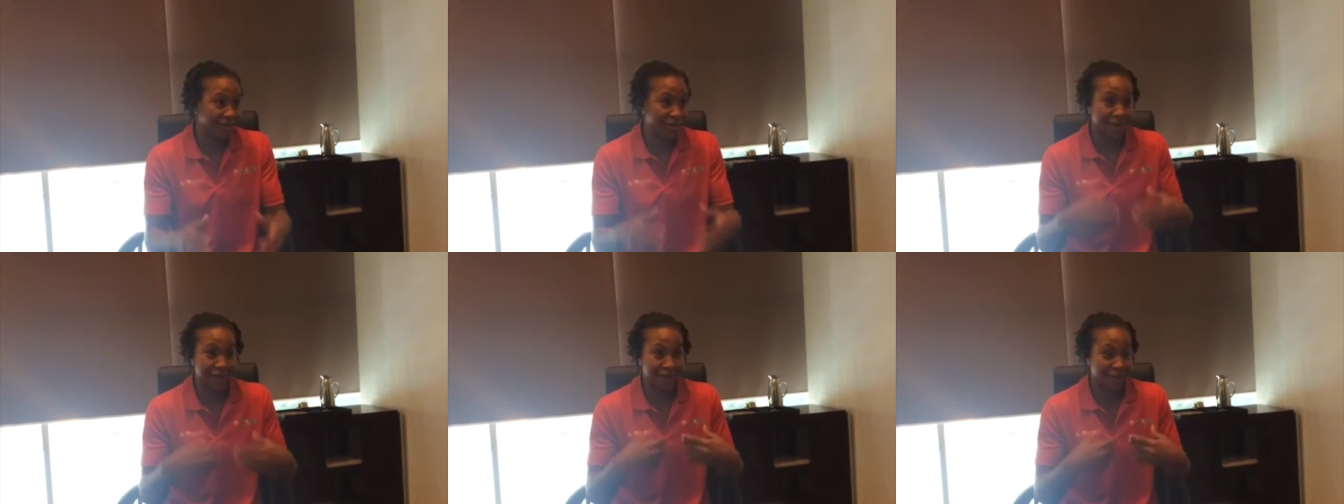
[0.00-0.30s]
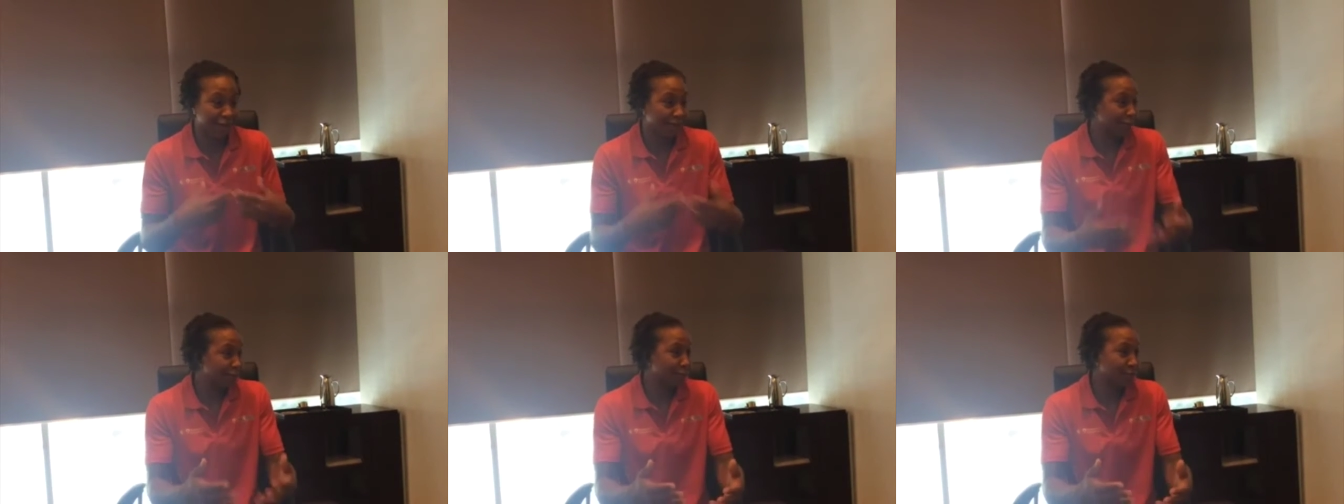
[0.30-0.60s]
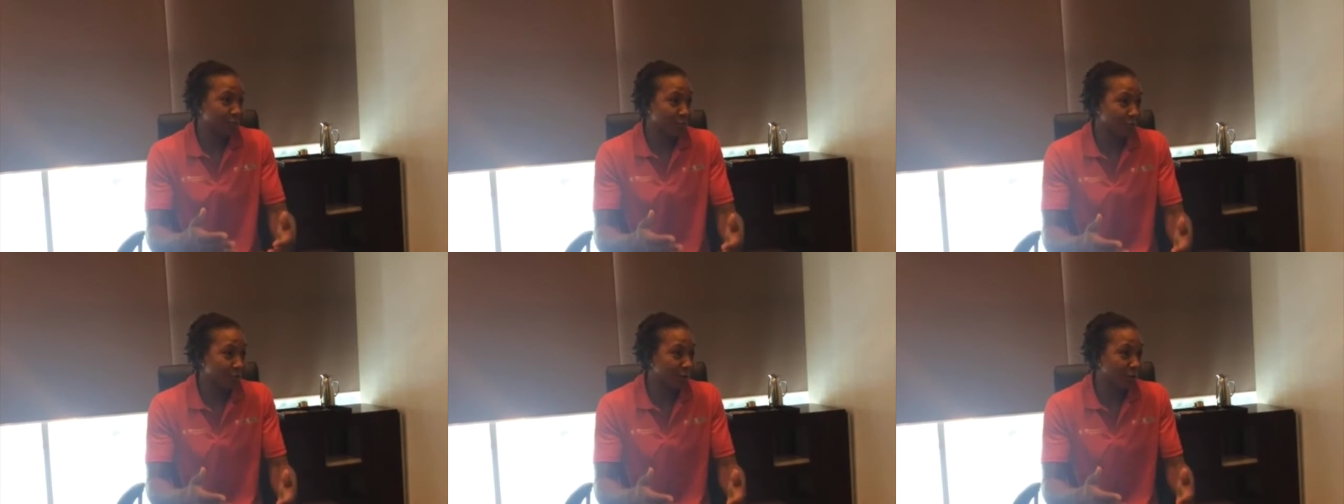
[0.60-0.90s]
Like
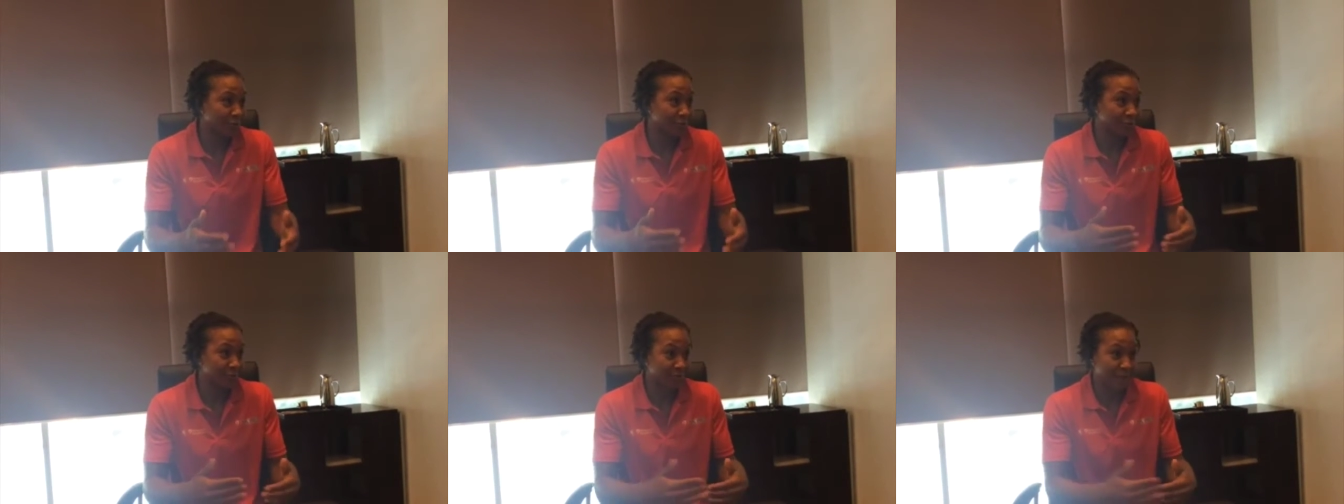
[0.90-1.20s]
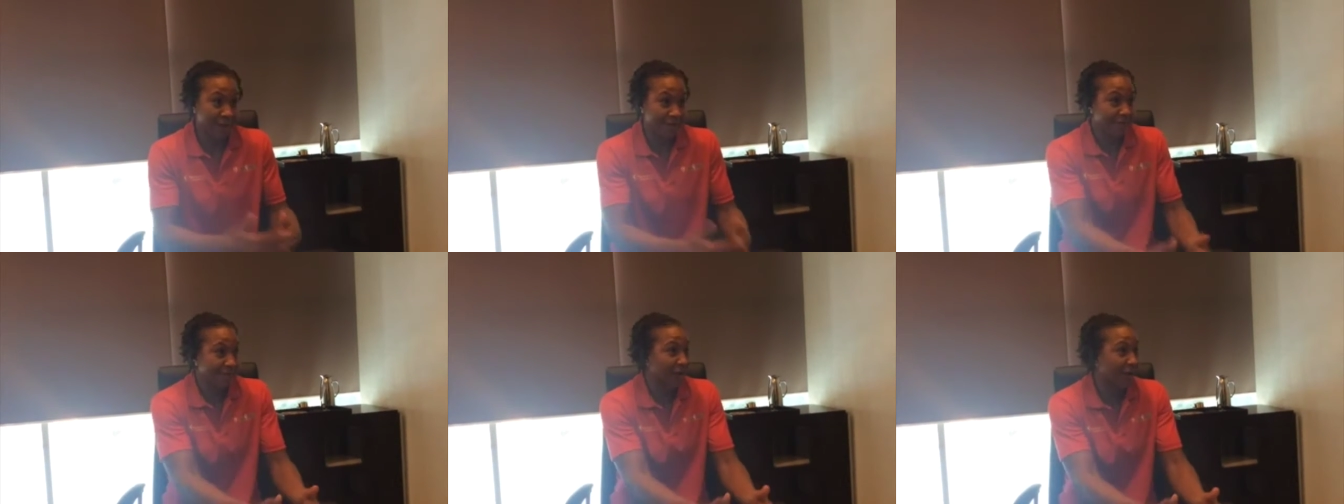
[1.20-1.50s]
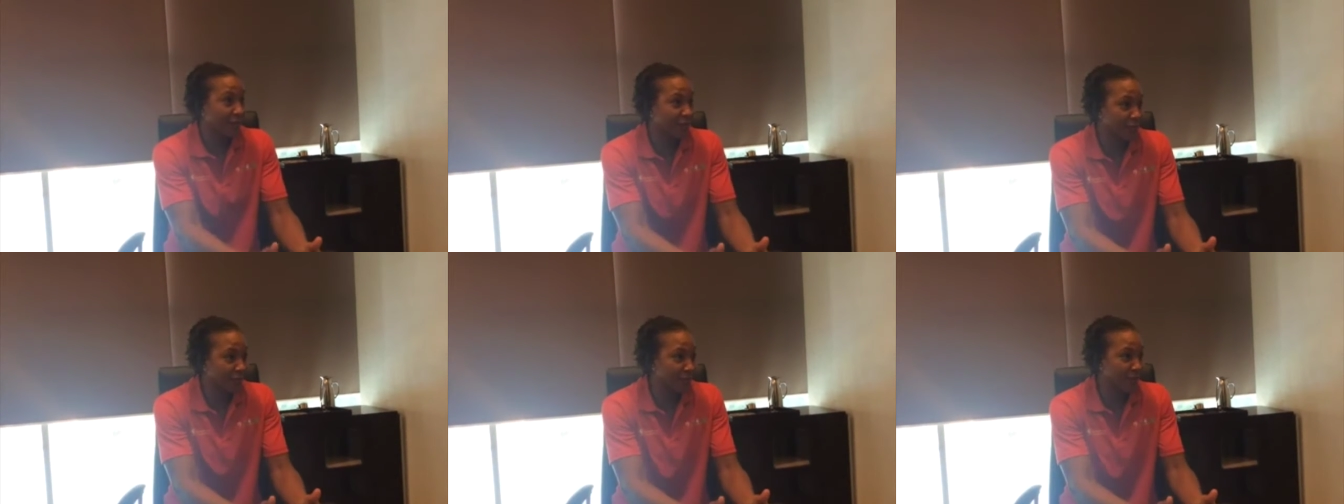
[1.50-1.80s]
Alonzo Mourning was my
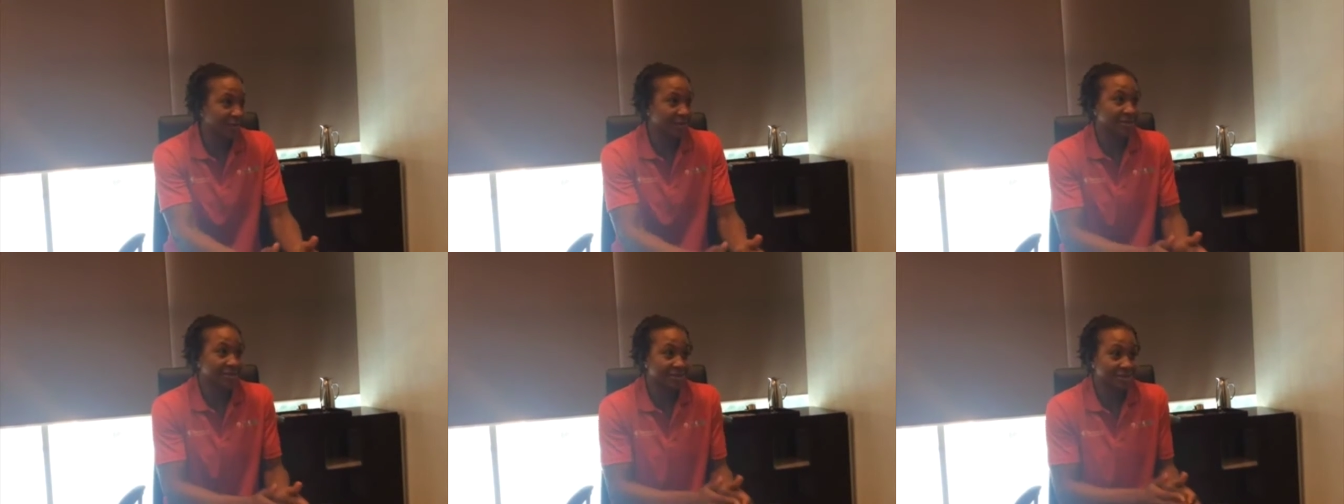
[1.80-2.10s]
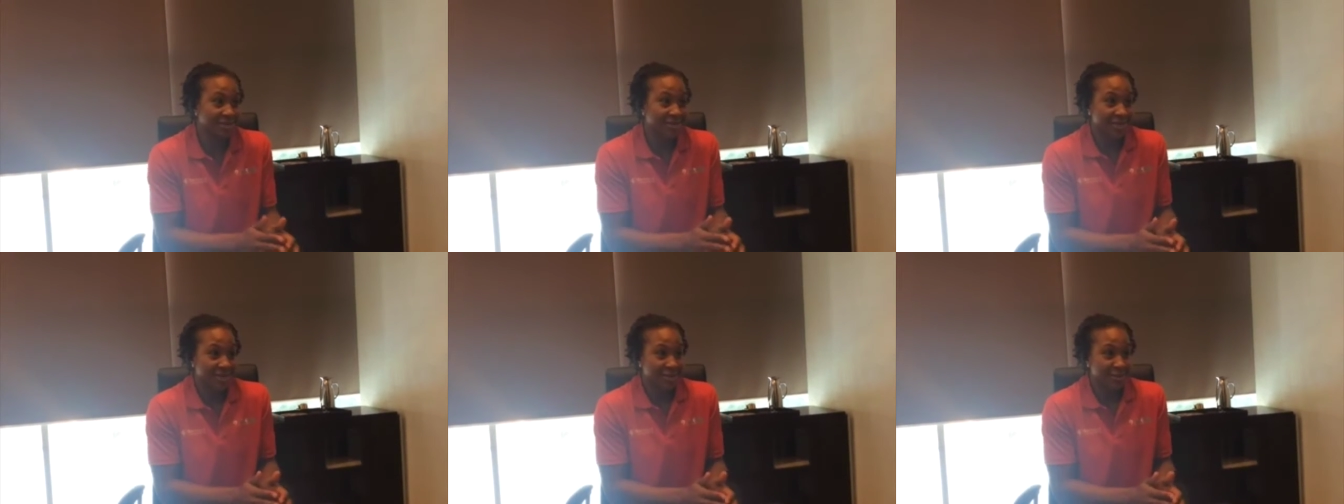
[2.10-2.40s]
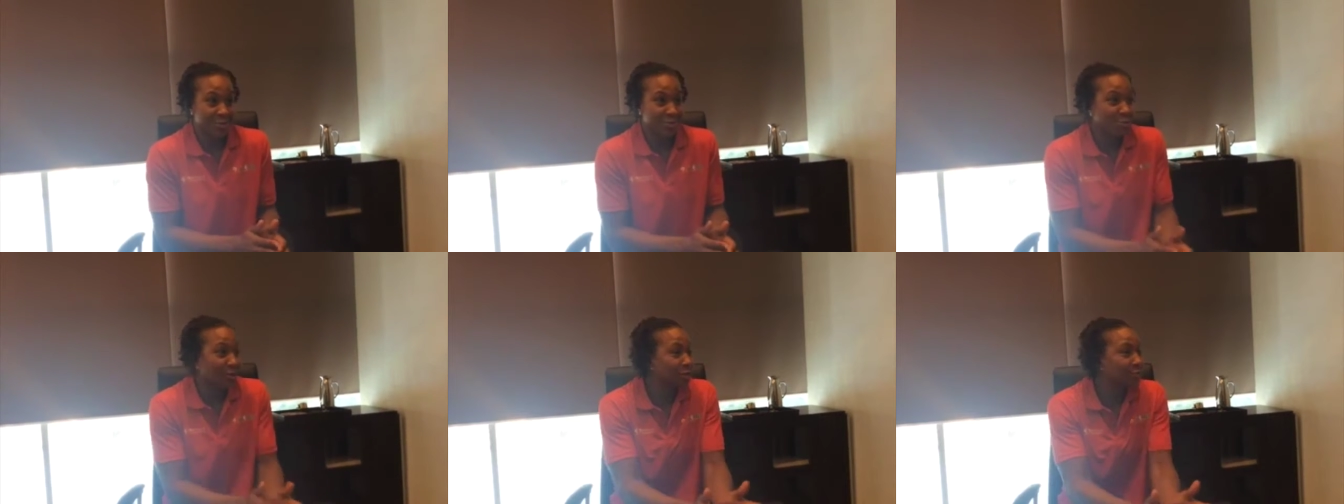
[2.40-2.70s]
favorite because
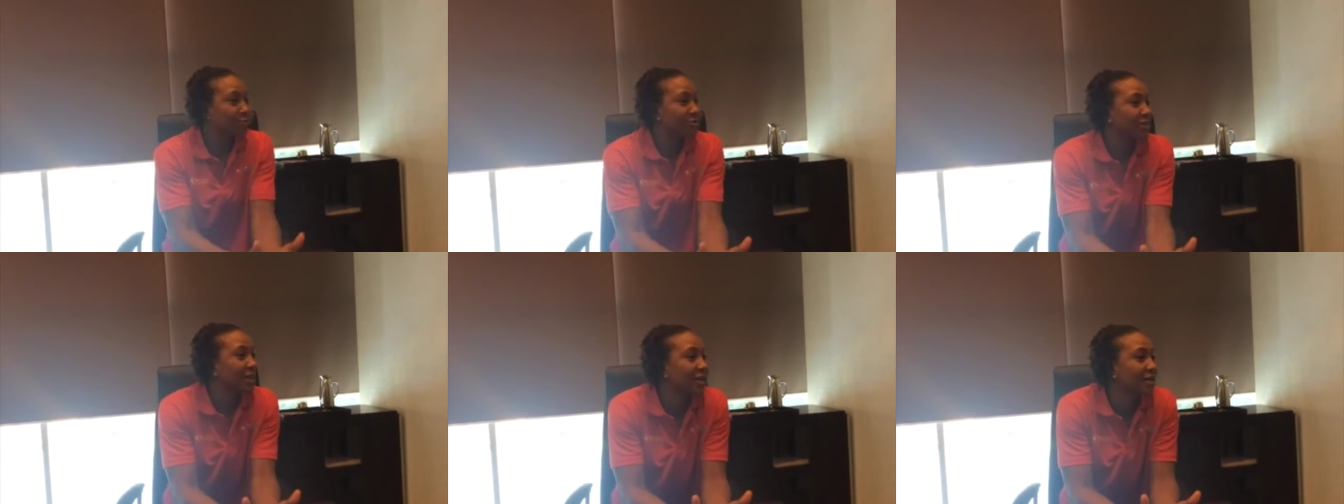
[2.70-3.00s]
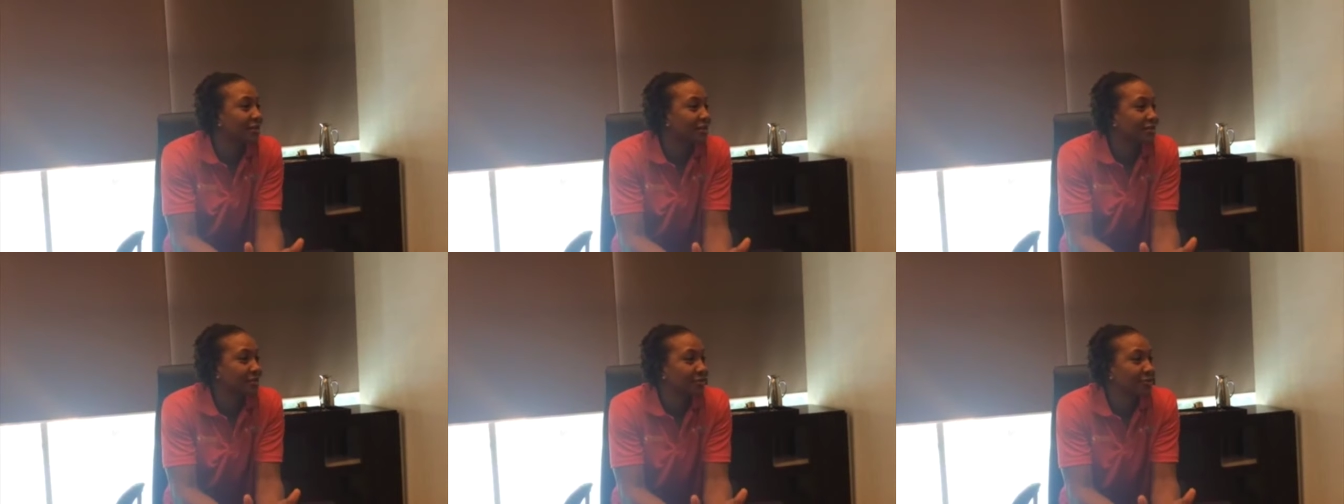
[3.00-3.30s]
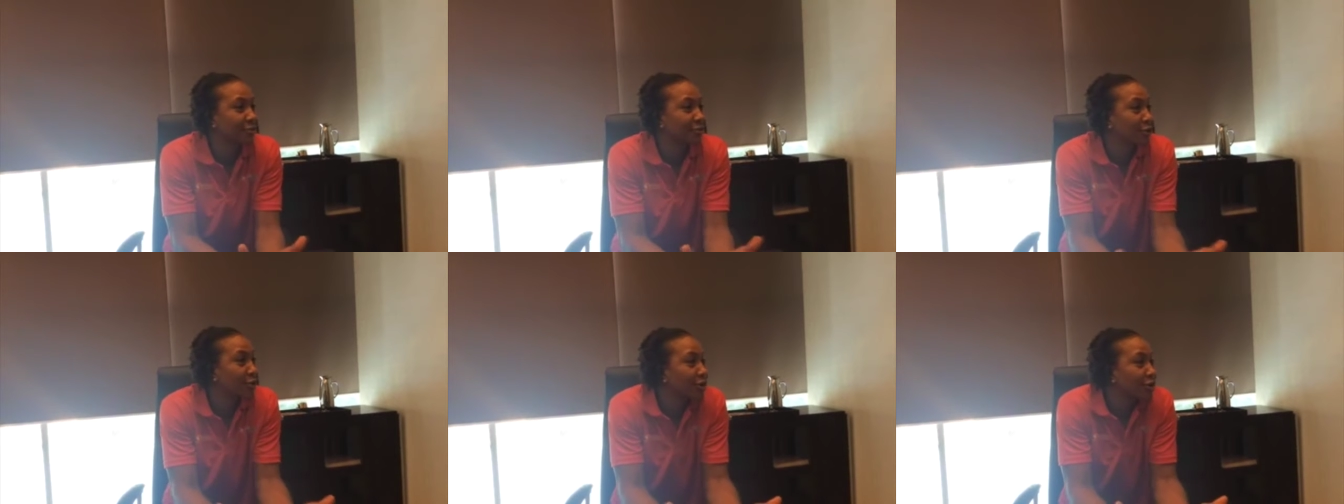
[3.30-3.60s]
who else was I
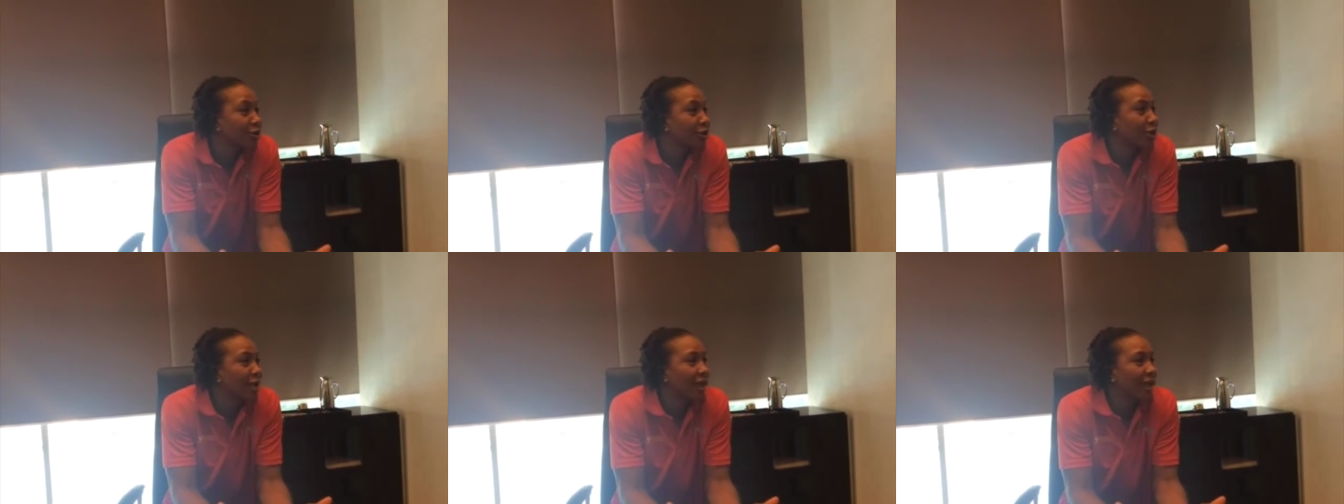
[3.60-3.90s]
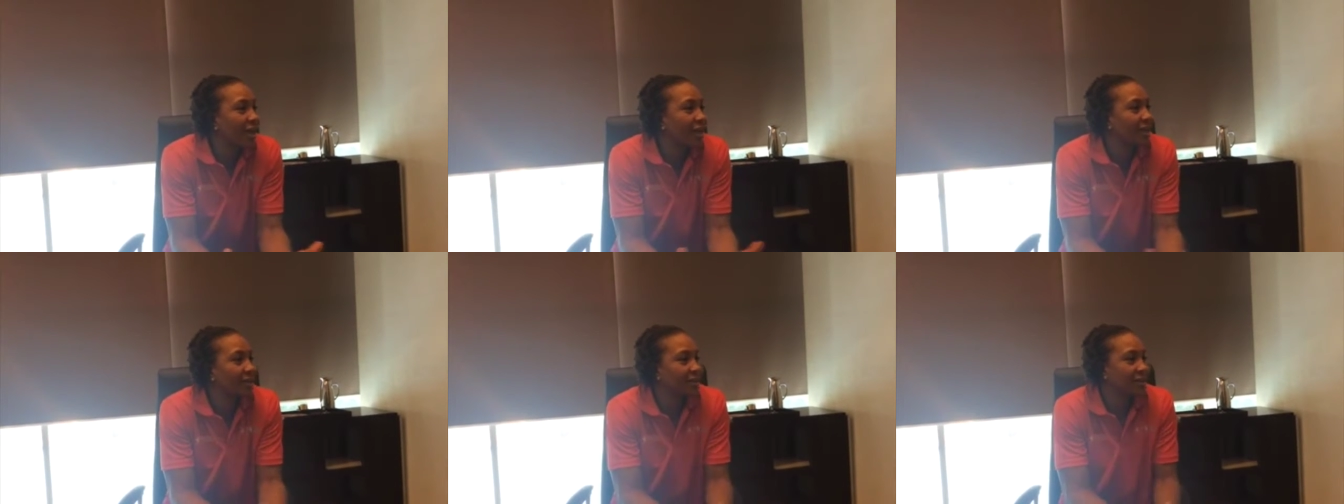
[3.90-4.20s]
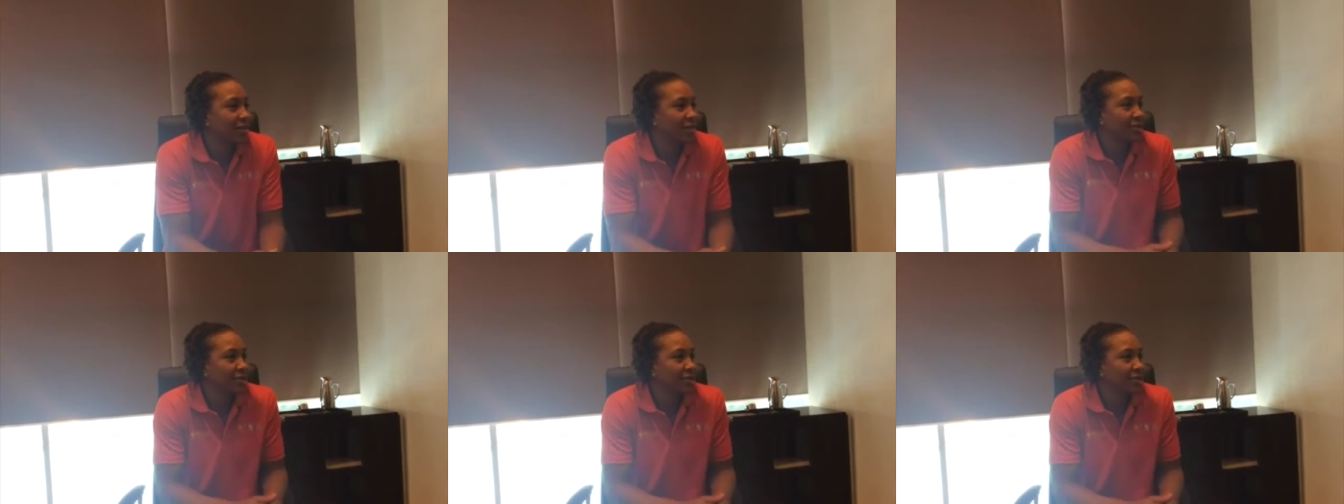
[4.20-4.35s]
you know, going to look at?